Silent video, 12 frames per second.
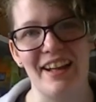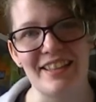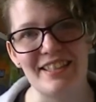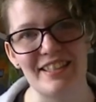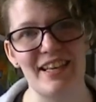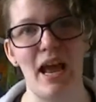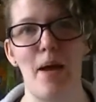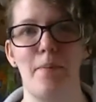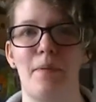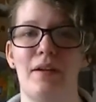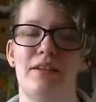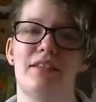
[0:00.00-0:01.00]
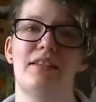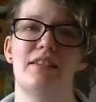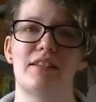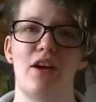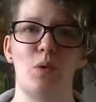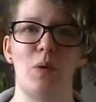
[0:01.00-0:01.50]
a step to
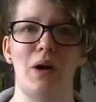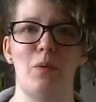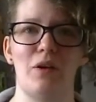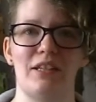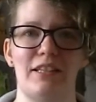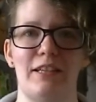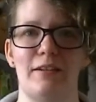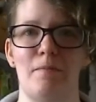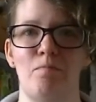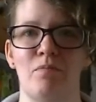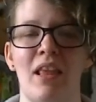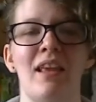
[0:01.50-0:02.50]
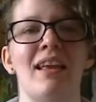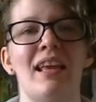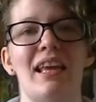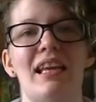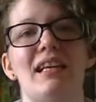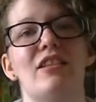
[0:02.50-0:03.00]
discover what I wanted
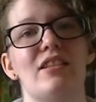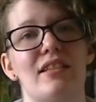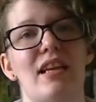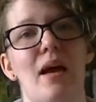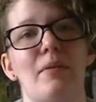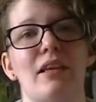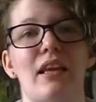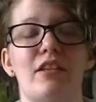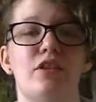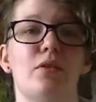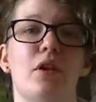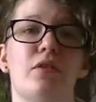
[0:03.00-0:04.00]
each step that gets you